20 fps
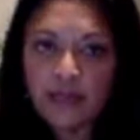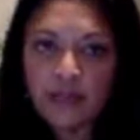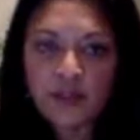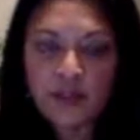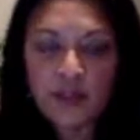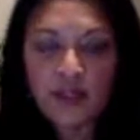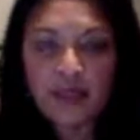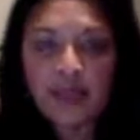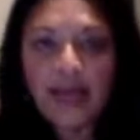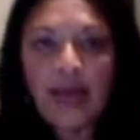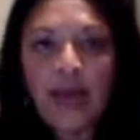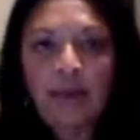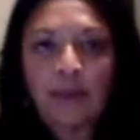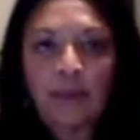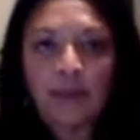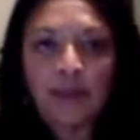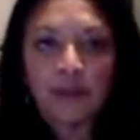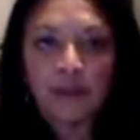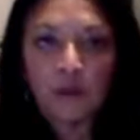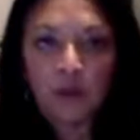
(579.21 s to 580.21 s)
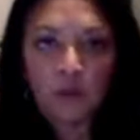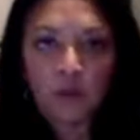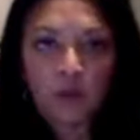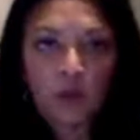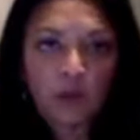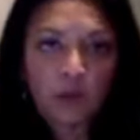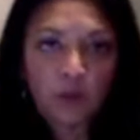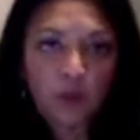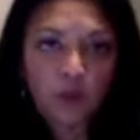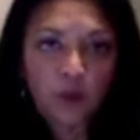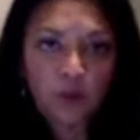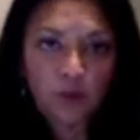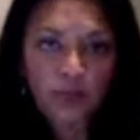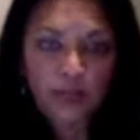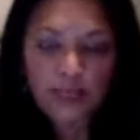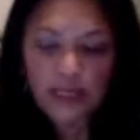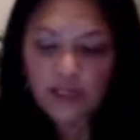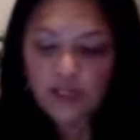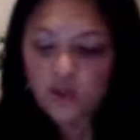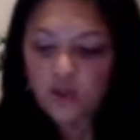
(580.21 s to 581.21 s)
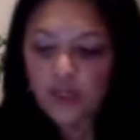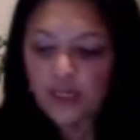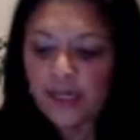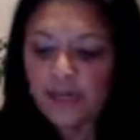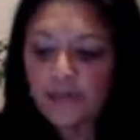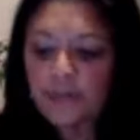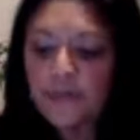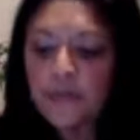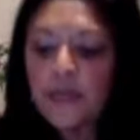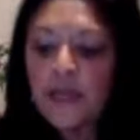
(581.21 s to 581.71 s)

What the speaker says: There's a gap in their employment history.